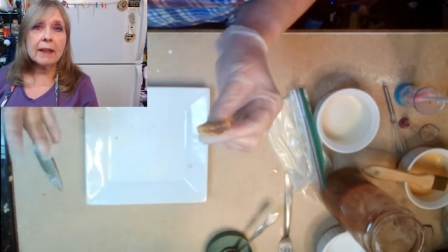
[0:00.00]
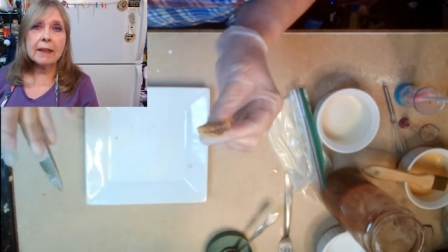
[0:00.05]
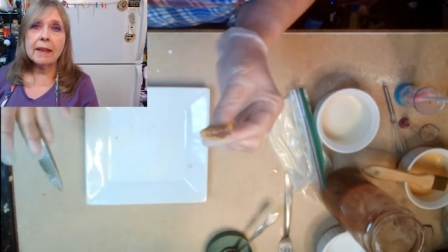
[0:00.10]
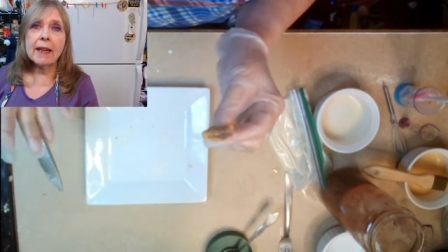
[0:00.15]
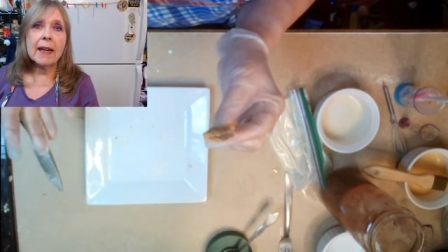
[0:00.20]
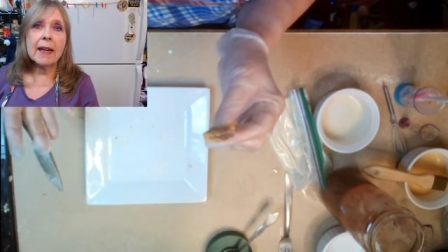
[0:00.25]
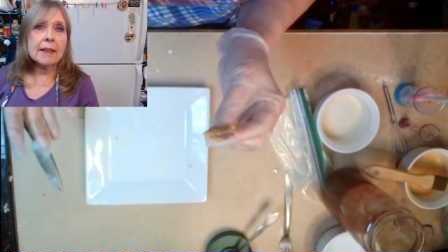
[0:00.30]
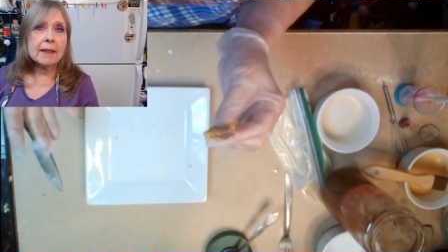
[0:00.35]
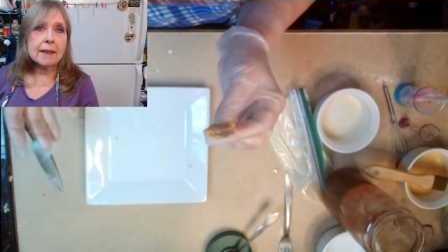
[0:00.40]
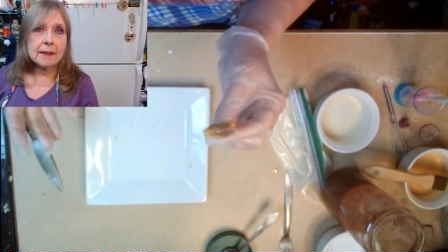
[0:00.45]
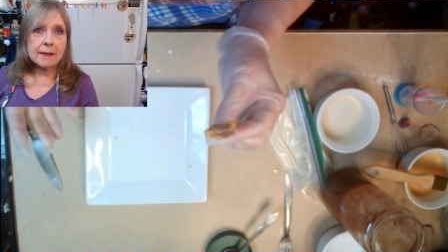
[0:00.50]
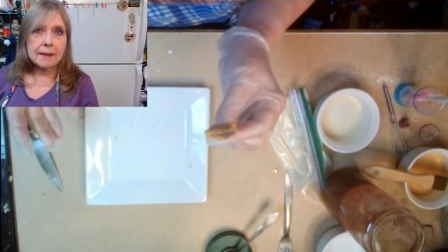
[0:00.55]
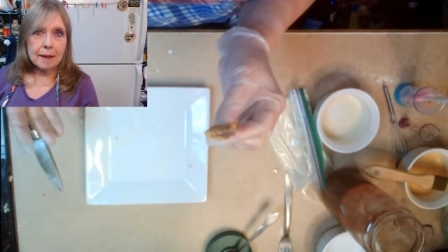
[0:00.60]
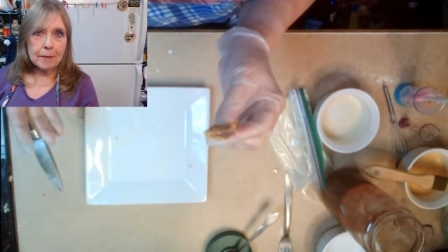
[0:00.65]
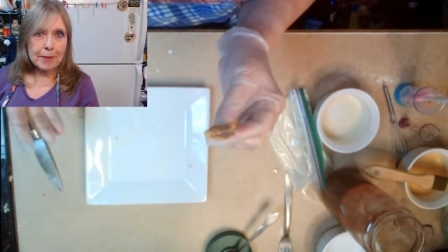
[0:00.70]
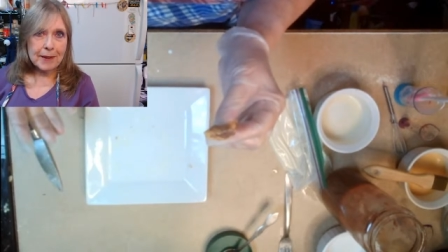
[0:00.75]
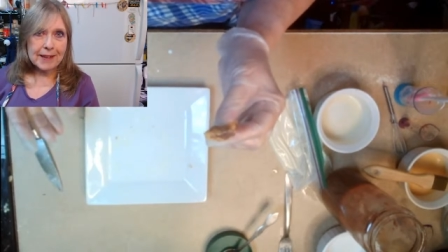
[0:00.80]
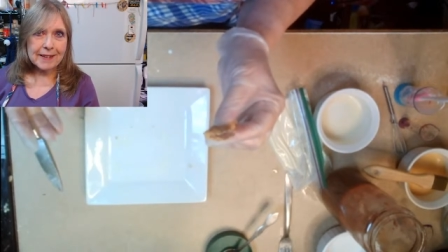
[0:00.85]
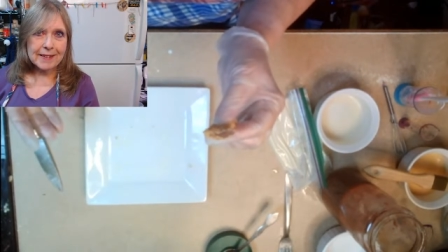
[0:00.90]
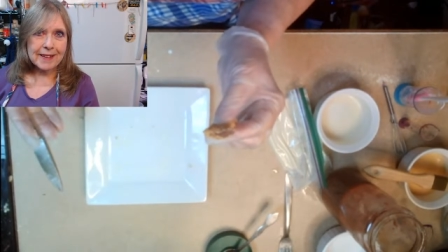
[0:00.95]
It takes a
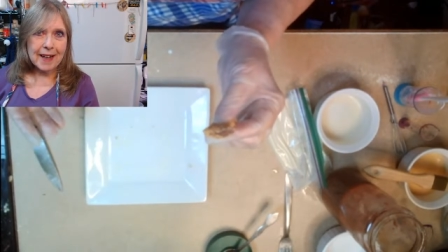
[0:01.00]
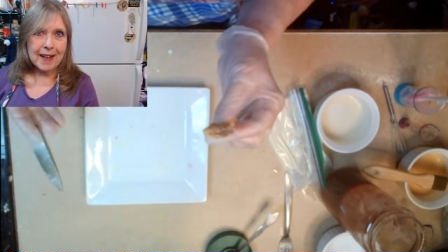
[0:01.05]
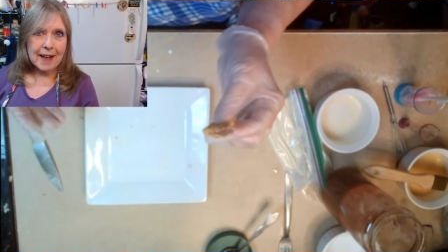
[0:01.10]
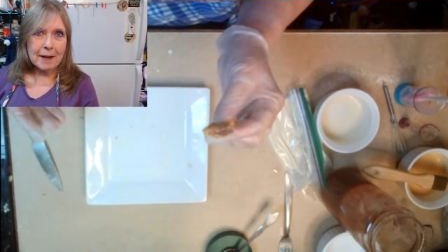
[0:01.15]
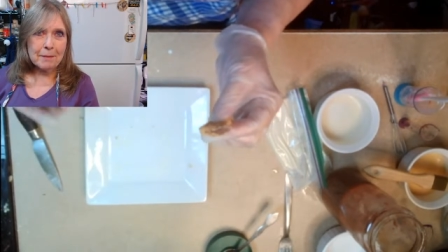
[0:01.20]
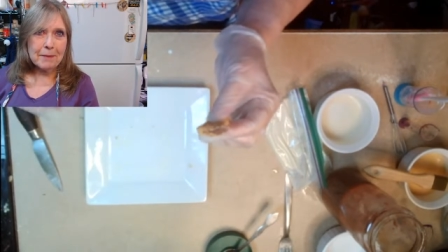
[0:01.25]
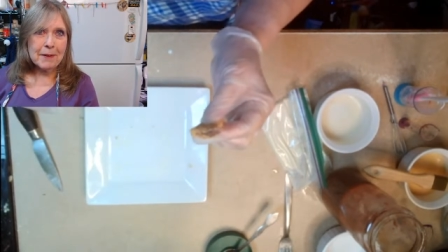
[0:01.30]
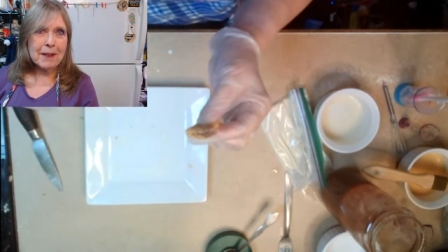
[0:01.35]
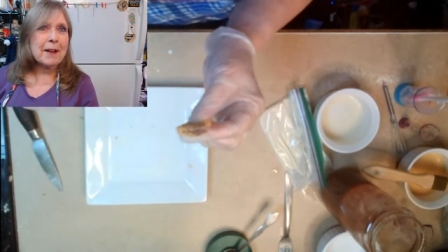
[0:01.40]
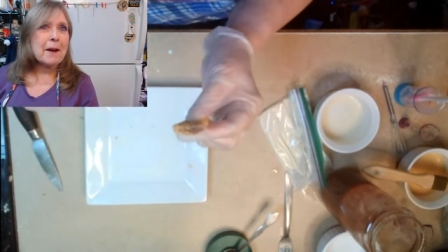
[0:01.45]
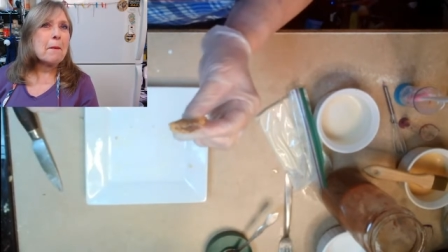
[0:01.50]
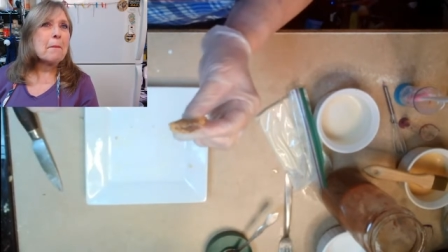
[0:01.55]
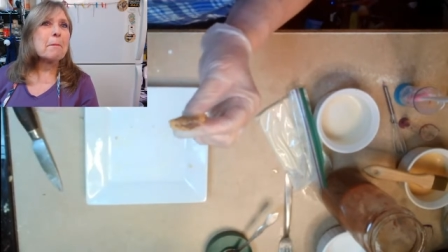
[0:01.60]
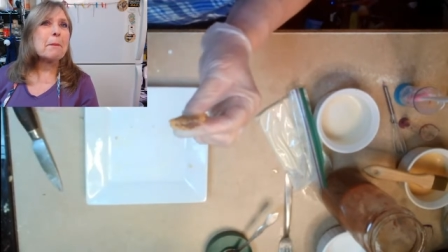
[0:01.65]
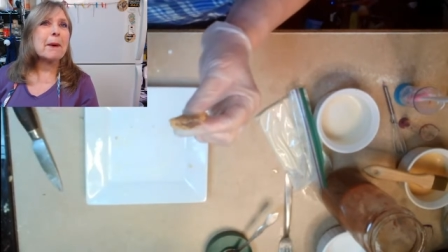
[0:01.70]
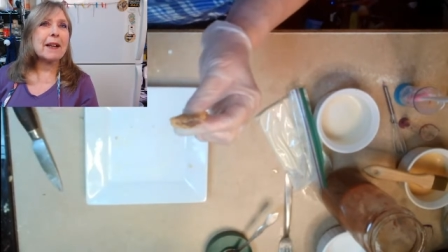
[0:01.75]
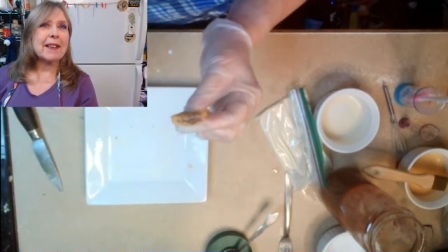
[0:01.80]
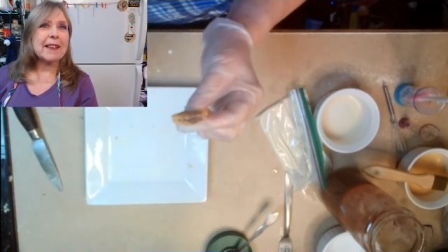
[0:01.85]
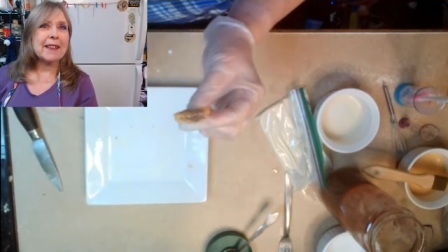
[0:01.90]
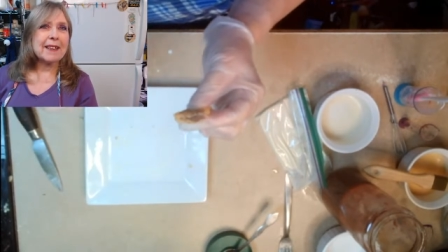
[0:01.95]
little bit of time,
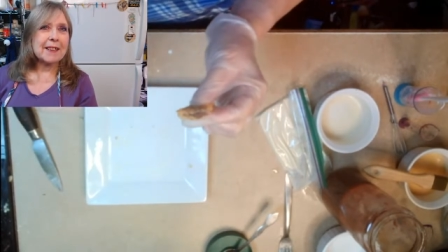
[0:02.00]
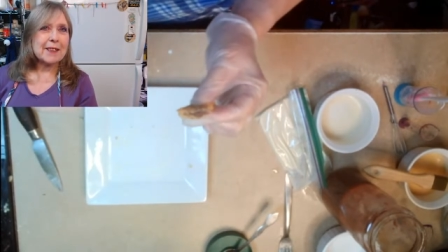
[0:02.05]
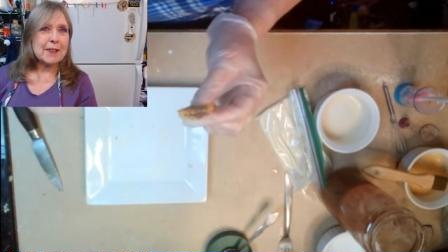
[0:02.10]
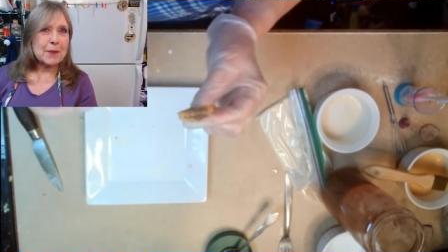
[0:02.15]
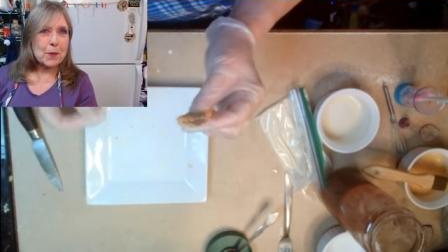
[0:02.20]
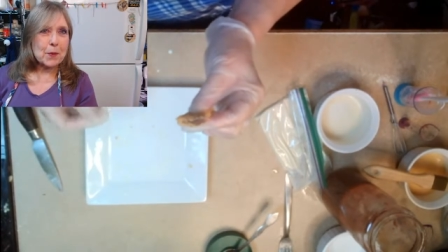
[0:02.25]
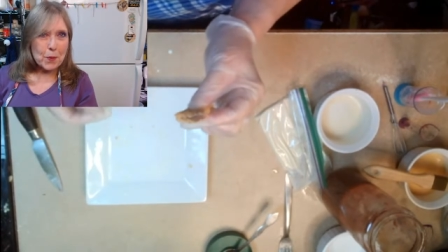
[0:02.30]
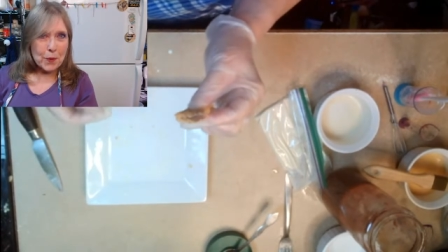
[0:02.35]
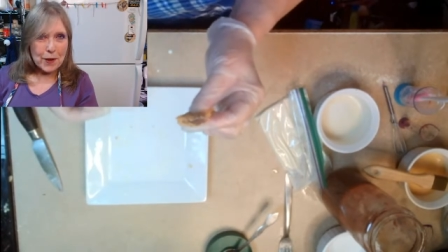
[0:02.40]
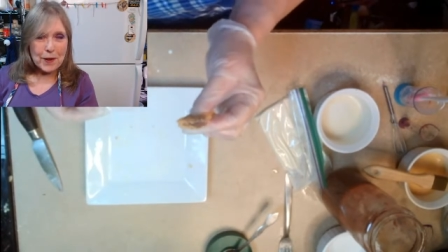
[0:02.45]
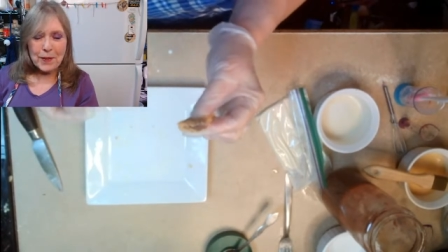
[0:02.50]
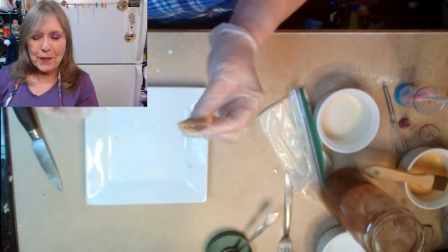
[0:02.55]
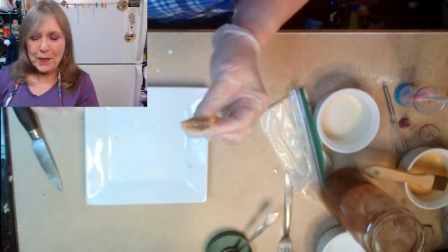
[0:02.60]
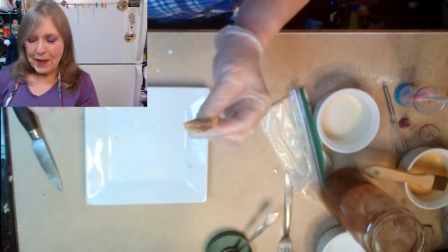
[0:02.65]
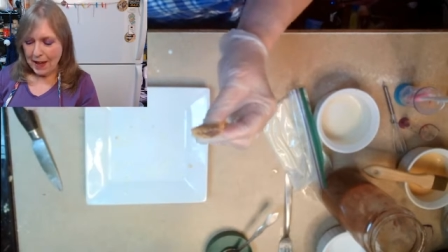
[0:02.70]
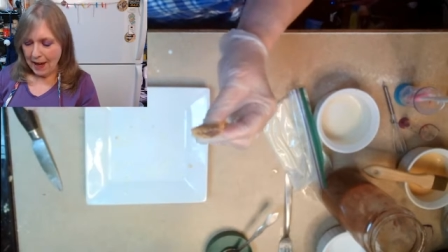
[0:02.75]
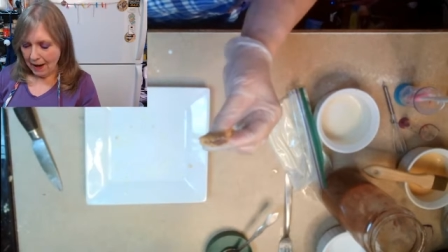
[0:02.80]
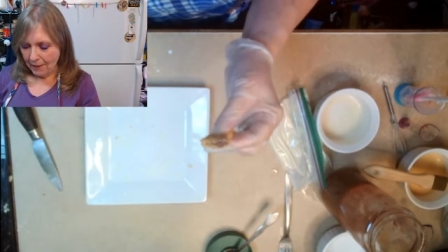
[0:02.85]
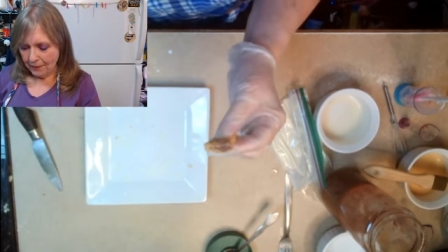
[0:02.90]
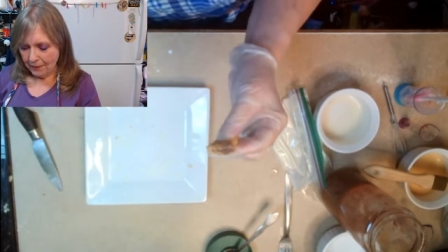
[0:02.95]
but it is
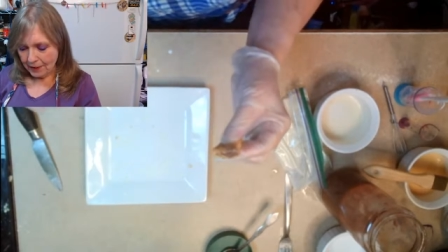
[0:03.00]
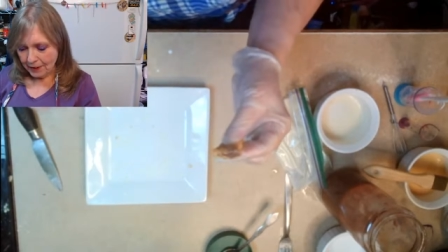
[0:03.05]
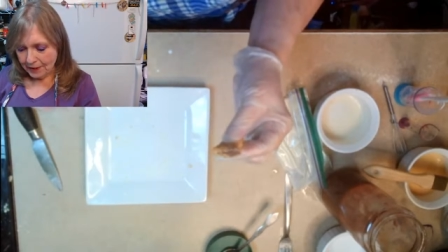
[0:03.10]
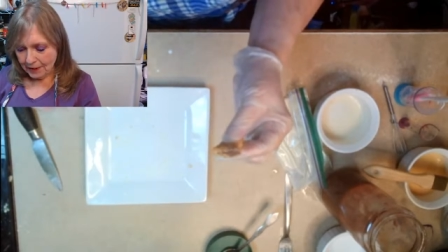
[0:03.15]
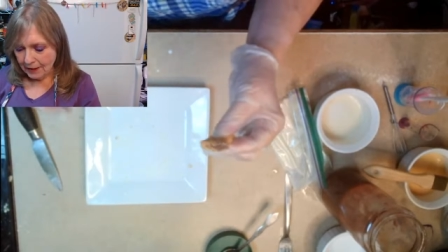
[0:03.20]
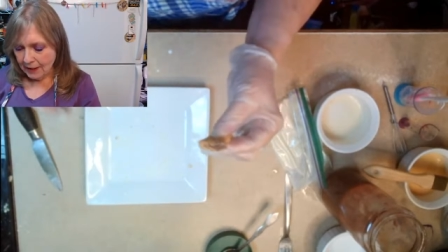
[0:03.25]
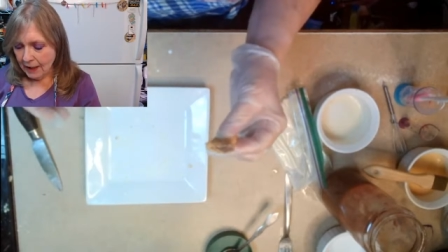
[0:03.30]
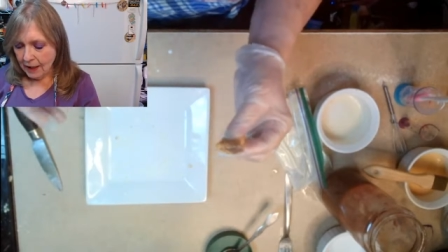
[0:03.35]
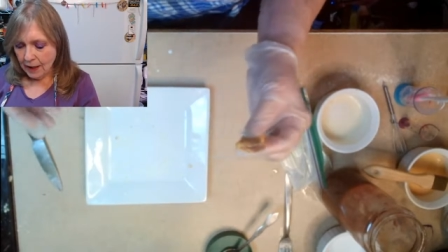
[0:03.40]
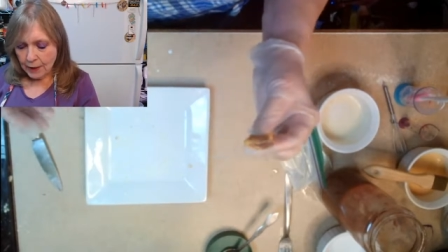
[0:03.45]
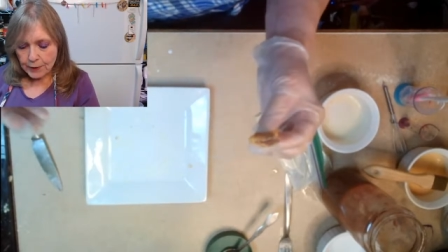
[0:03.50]
worth the effort.